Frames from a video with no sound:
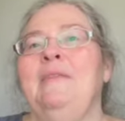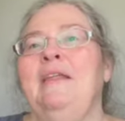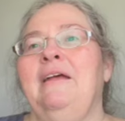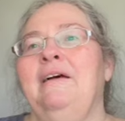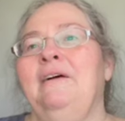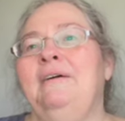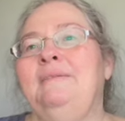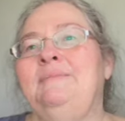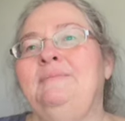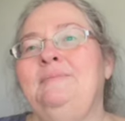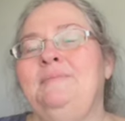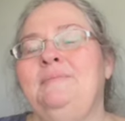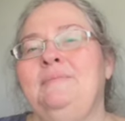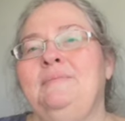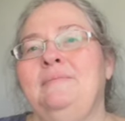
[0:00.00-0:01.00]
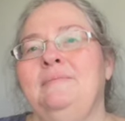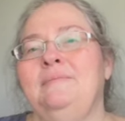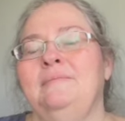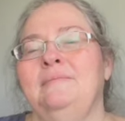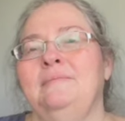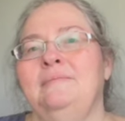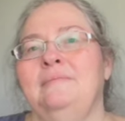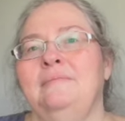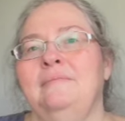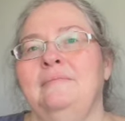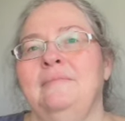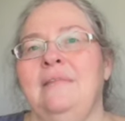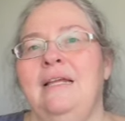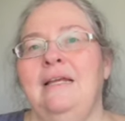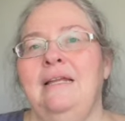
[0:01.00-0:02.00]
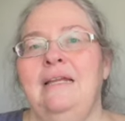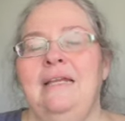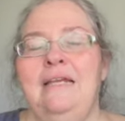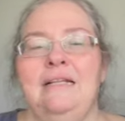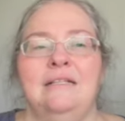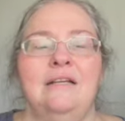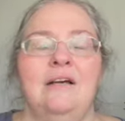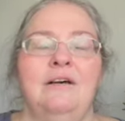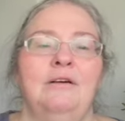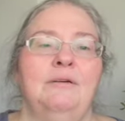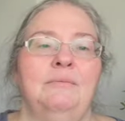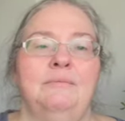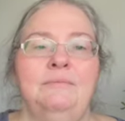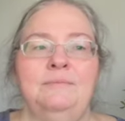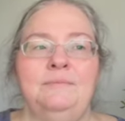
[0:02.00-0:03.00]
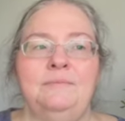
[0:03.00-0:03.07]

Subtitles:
and he gets home